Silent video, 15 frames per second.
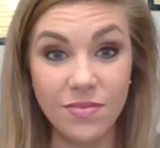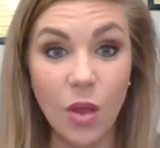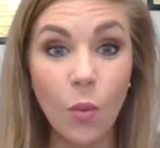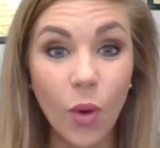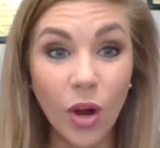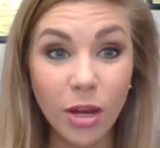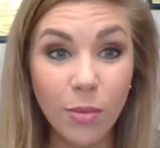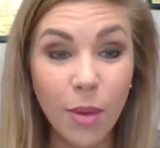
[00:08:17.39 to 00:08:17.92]

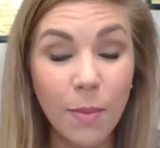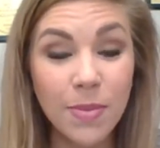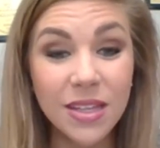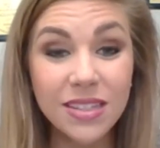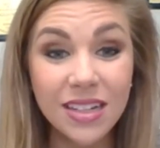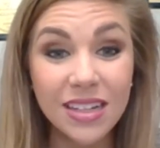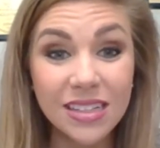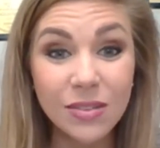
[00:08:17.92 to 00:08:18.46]
working my
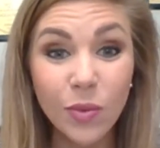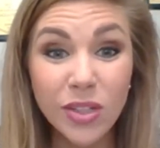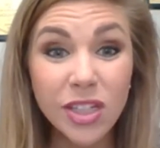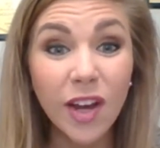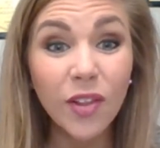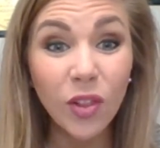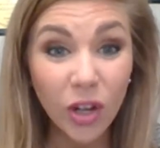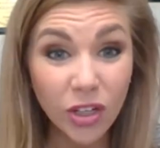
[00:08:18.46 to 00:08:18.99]
business, which
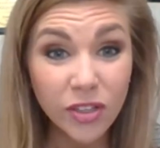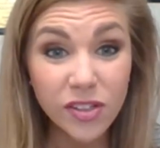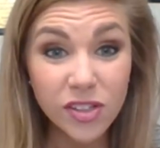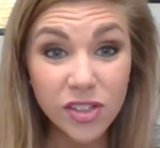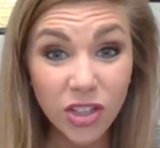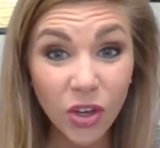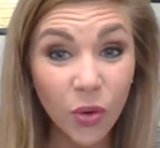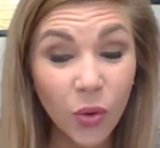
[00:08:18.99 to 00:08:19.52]
I learned to
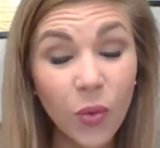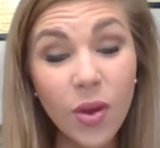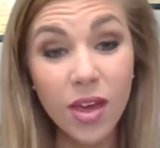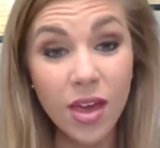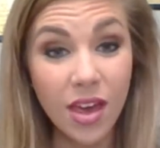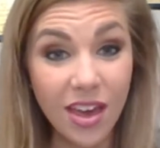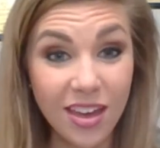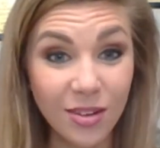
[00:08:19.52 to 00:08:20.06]
do
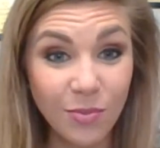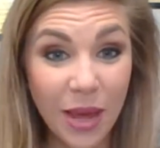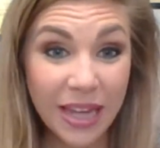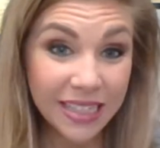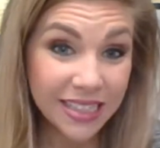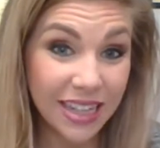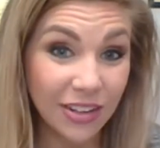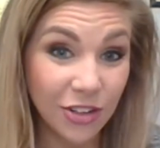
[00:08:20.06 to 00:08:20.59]
in
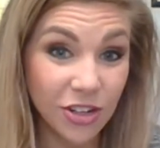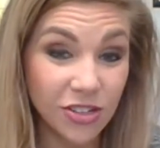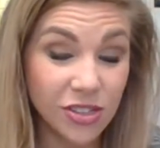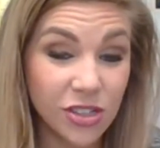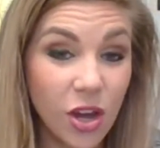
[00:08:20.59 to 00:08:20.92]
pay setters.